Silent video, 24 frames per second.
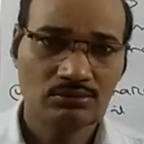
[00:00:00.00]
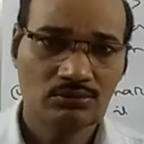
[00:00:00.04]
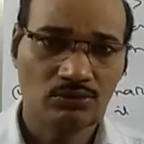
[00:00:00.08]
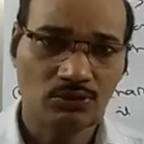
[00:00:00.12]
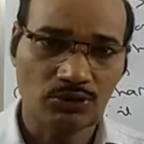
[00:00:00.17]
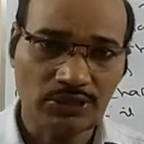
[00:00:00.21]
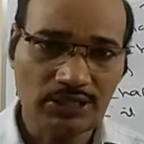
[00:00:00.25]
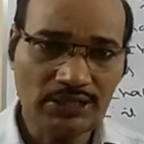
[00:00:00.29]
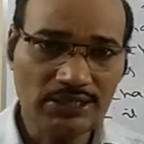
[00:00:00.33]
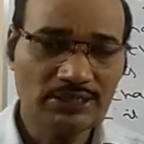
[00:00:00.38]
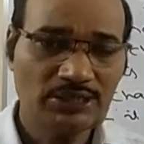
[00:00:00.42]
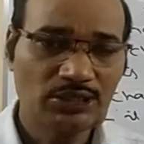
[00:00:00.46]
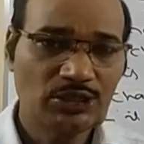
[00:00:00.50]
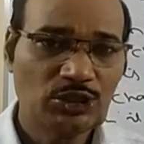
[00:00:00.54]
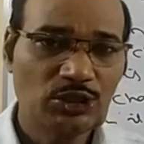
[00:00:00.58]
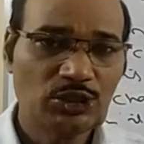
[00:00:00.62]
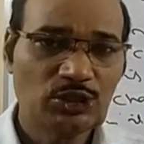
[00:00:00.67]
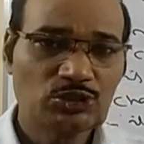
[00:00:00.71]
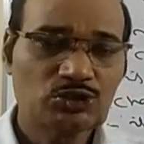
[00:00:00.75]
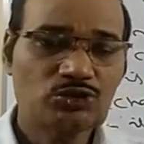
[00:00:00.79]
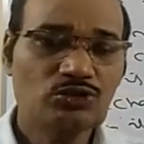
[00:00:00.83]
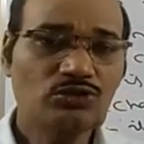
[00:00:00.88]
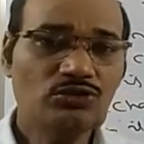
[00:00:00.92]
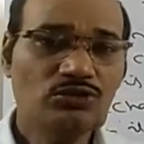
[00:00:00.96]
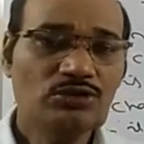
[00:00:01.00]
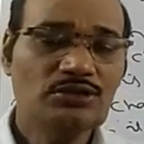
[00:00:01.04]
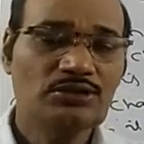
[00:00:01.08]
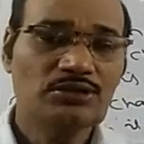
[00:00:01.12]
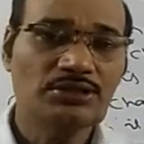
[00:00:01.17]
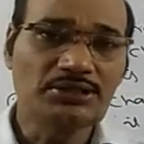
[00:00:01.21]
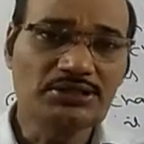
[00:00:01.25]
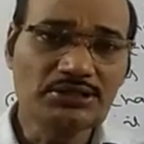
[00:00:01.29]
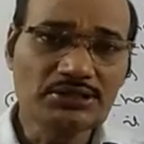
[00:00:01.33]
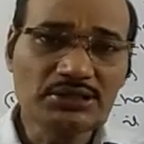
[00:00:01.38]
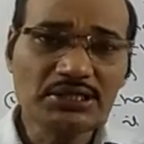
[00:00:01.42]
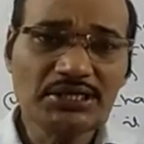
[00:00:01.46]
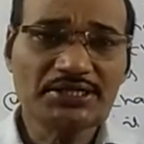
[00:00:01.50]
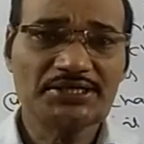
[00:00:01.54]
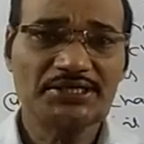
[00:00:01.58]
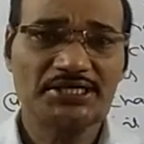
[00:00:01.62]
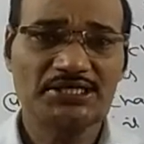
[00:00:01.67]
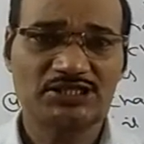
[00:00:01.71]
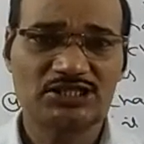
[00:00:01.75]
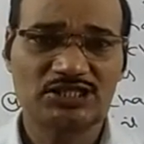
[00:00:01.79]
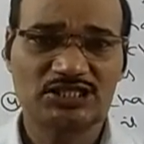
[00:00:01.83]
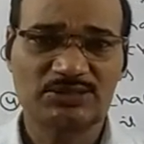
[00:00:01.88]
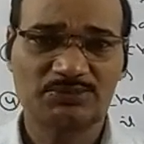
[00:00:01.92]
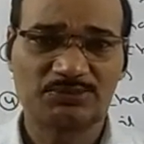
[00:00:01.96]
Okay, so in the
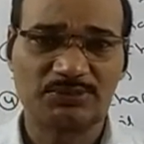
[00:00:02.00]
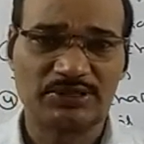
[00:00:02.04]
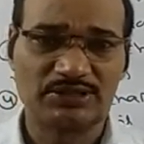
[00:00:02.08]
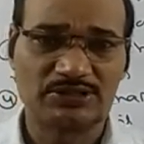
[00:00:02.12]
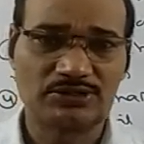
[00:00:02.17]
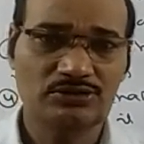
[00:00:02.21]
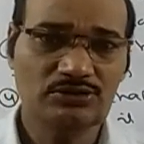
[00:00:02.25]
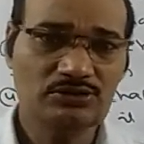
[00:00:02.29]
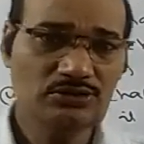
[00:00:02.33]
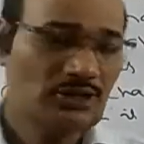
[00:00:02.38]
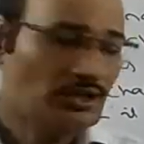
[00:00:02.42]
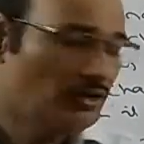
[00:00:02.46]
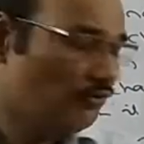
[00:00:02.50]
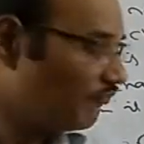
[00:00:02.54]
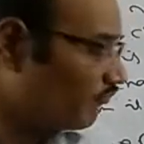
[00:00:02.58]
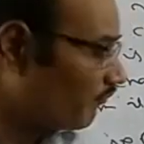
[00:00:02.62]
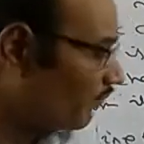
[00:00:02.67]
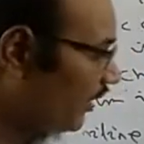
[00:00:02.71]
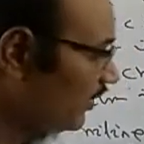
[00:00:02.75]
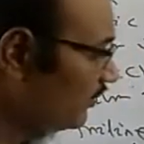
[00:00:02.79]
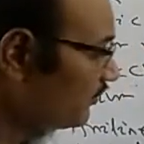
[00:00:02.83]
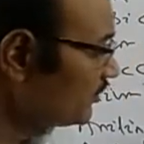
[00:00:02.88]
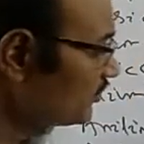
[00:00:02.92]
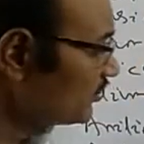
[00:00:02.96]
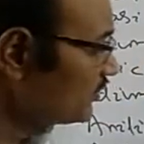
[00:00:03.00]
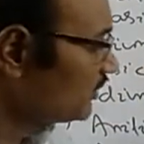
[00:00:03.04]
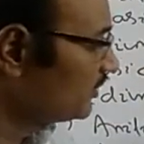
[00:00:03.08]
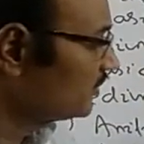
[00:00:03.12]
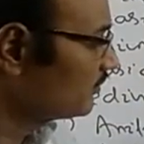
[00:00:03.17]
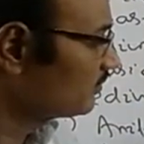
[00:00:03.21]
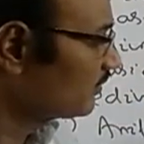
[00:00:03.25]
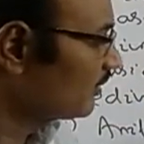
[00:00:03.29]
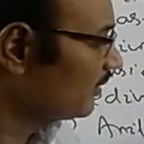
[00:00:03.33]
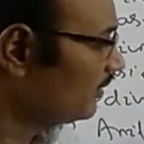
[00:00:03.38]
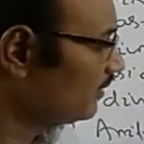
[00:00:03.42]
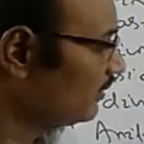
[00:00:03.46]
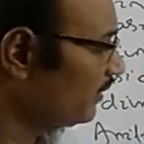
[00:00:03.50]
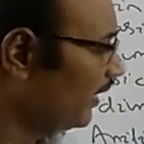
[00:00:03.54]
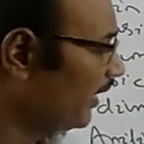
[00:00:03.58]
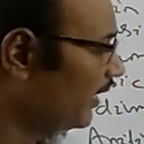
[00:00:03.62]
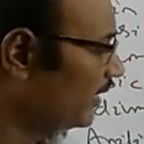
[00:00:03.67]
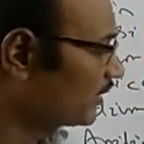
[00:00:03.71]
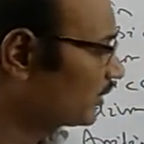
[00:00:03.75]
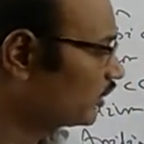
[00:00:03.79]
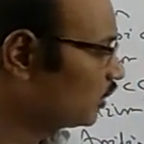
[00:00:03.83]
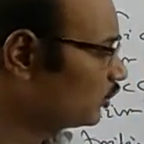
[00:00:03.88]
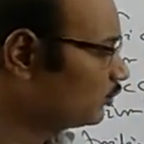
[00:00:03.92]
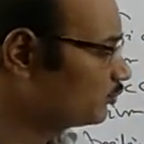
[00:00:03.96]
gaseous phase, when we see three
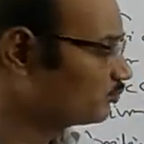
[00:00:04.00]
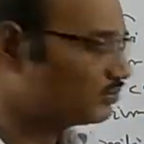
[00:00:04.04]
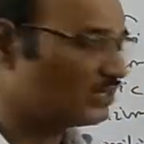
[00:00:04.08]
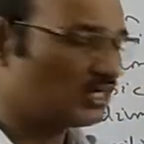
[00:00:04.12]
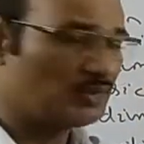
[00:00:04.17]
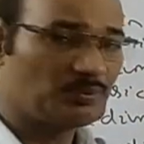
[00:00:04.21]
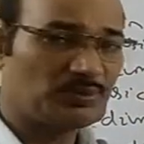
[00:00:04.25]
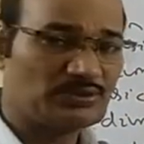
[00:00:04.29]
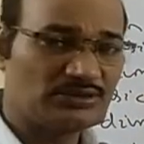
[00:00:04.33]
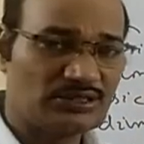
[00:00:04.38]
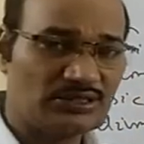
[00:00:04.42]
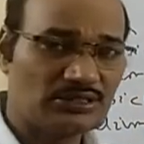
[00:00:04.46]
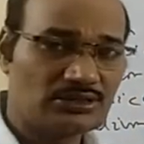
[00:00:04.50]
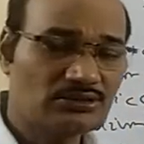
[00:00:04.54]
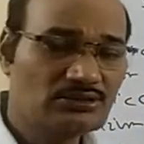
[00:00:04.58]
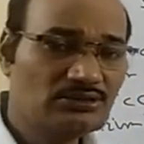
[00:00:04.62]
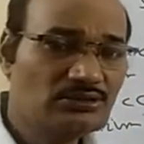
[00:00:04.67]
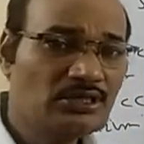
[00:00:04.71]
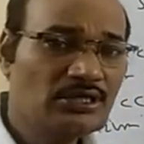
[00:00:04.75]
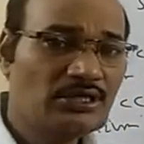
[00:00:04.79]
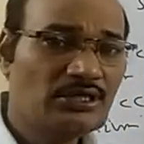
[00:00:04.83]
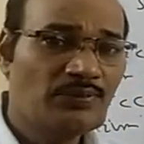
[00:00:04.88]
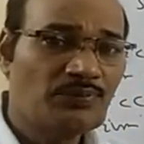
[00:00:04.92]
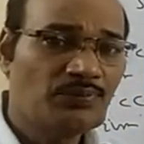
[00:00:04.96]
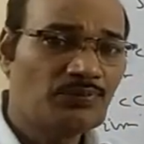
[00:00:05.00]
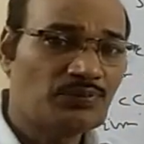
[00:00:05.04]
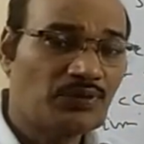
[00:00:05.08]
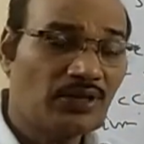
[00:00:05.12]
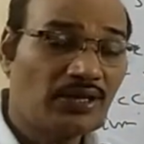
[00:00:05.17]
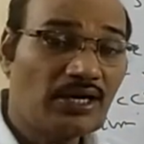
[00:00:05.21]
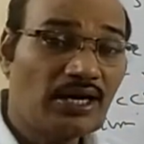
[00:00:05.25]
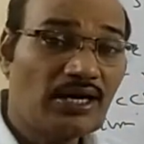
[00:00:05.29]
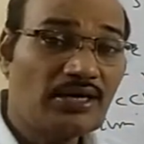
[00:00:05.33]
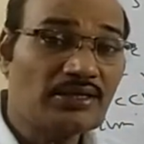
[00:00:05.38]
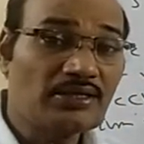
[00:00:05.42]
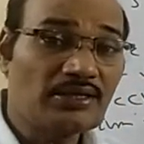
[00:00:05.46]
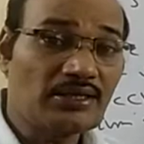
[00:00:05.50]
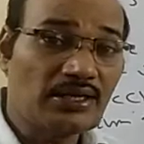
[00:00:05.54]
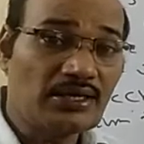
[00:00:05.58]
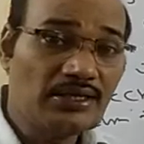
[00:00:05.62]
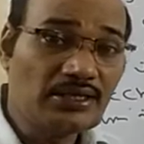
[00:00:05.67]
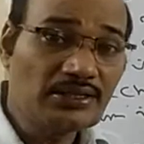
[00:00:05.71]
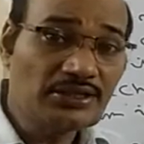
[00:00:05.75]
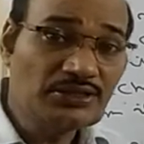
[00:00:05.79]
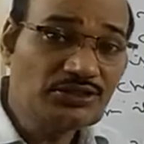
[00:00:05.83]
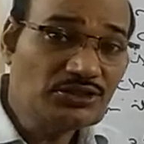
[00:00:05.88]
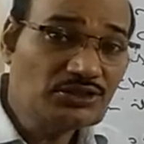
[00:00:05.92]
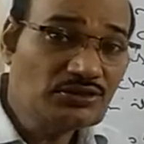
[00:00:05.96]
alkyl groups are present, they are
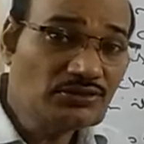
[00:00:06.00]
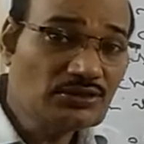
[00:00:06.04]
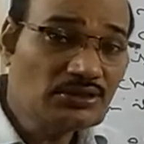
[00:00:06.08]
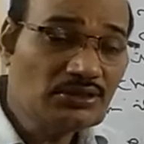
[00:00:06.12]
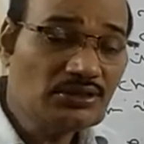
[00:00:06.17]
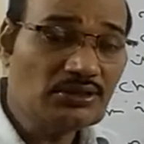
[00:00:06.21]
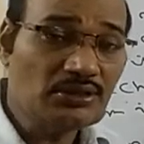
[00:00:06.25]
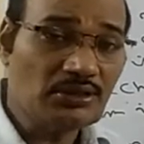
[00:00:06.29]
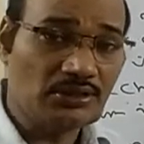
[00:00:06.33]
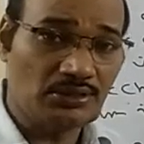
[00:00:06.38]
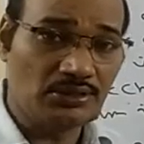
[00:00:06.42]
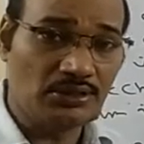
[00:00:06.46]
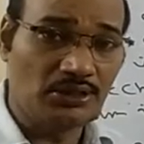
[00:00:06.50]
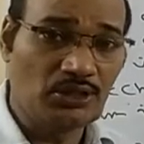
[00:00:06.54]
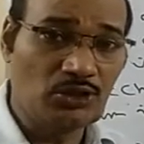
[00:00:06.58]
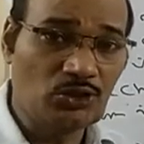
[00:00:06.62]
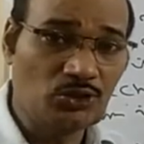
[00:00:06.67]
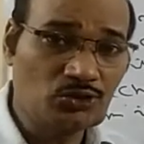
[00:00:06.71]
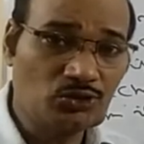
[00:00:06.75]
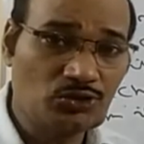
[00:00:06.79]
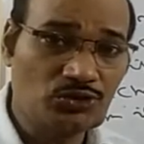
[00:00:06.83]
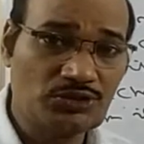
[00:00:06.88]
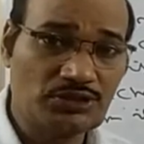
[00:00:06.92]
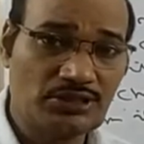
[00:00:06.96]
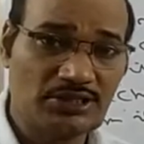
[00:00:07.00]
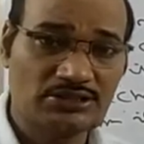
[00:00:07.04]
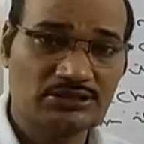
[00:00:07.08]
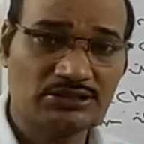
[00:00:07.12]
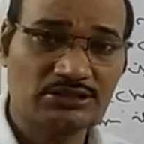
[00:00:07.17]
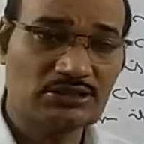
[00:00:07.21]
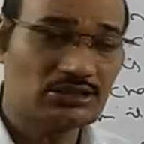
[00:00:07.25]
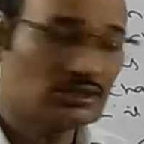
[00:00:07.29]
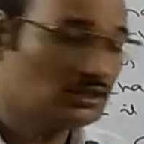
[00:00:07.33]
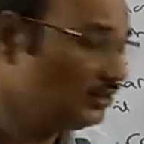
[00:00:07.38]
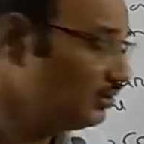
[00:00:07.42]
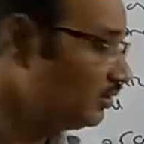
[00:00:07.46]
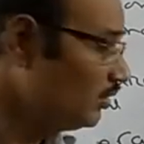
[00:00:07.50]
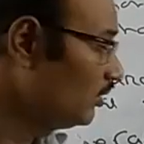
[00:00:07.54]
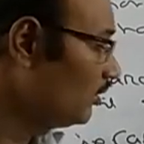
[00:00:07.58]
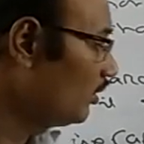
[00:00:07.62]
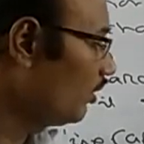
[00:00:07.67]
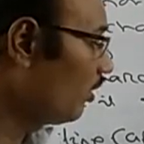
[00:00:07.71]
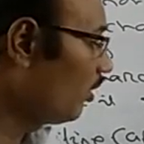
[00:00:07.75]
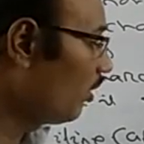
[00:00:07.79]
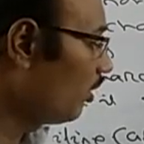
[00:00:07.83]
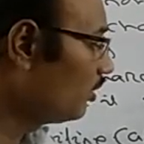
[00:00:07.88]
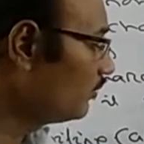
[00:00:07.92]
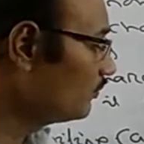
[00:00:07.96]
increasing the electron
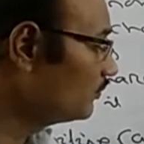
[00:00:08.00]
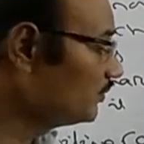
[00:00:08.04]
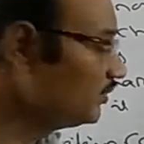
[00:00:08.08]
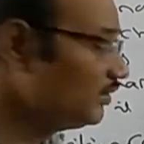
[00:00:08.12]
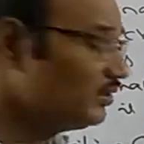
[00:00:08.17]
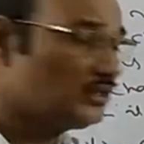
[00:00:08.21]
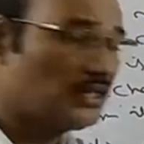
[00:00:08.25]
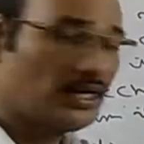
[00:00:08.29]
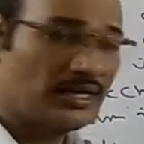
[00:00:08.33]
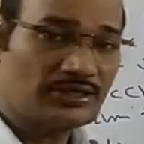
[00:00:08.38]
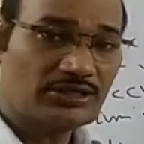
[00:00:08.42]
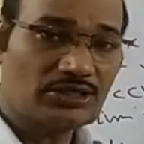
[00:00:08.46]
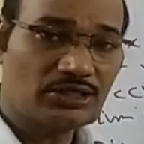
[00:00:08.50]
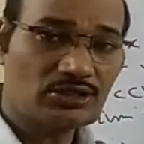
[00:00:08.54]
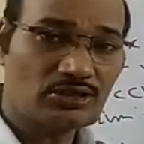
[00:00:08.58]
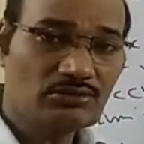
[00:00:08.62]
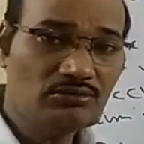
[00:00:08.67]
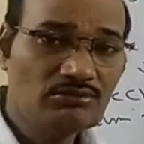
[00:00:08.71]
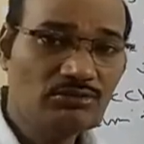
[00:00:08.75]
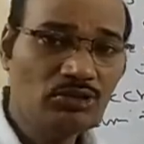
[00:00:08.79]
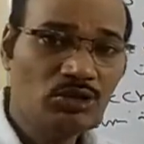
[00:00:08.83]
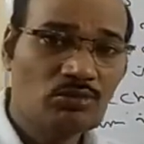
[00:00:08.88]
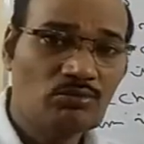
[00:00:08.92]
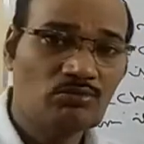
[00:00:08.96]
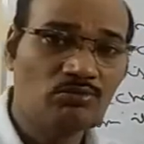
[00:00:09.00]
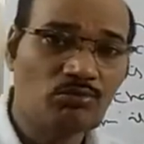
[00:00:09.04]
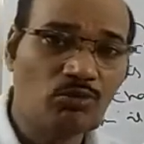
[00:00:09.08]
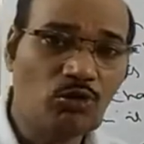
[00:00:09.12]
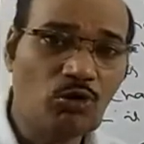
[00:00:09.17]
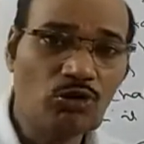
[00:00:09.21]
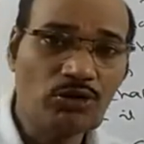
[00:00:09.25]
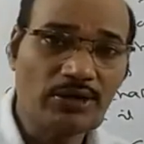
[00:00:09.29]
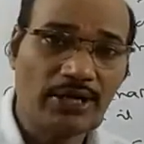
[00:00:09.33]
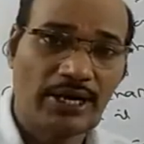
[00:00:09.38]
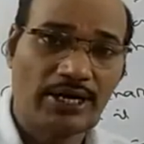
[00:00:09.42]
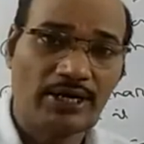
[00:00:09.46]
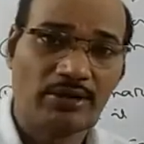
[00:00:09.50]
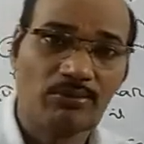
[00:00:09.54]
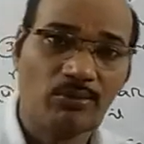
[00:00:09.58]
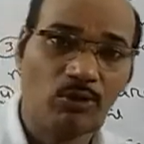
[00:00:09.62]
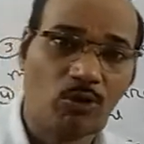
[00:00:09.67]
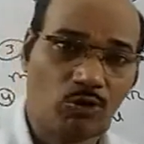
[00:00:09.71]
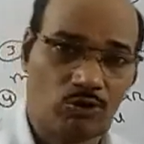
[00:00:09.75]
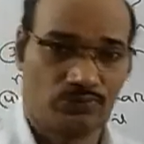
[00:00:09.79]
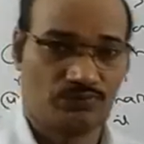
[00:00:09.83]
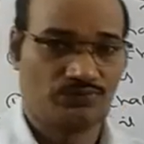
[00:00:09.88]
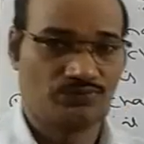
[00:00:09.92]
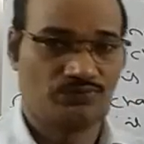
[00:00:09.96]
density on the net atom more and
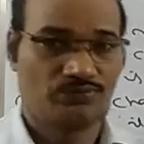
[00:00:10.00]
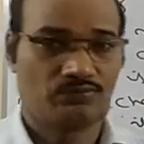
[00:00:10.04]
more.